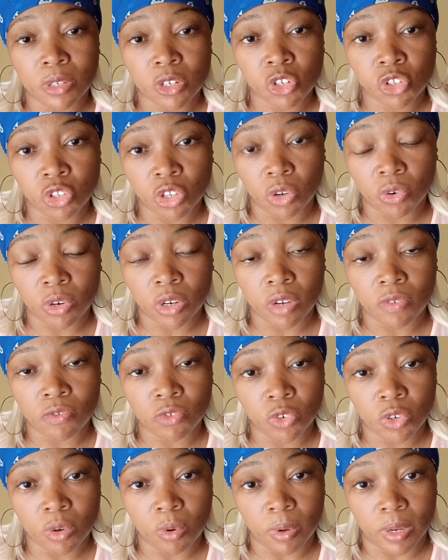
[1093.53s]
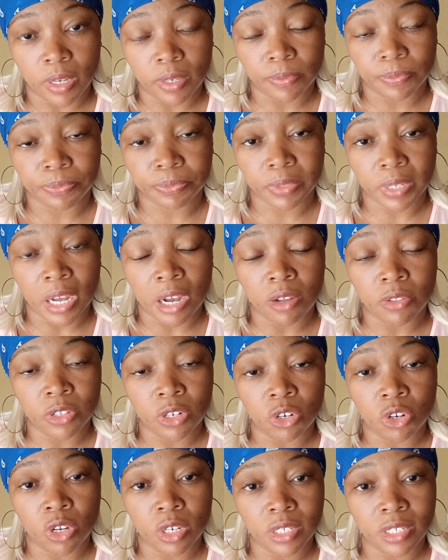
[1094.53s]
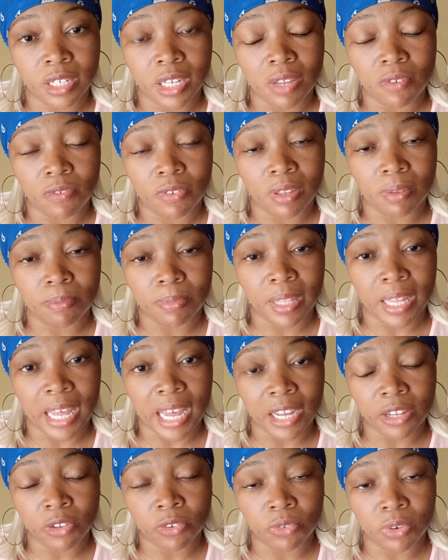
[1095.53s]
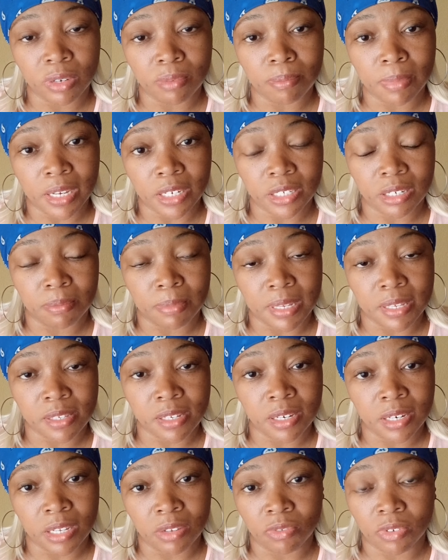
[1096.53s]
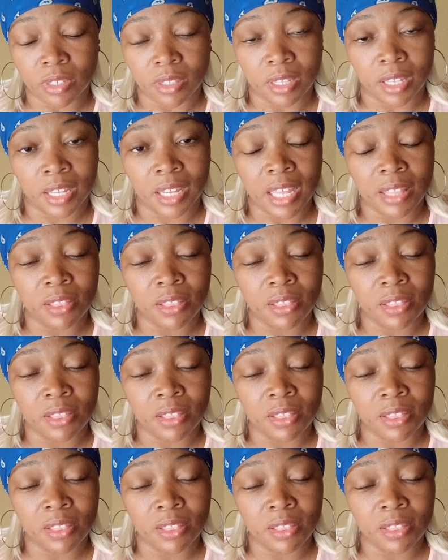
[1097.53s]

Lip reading: story of Noah, how the Lord gave him the accurate measurements and everything.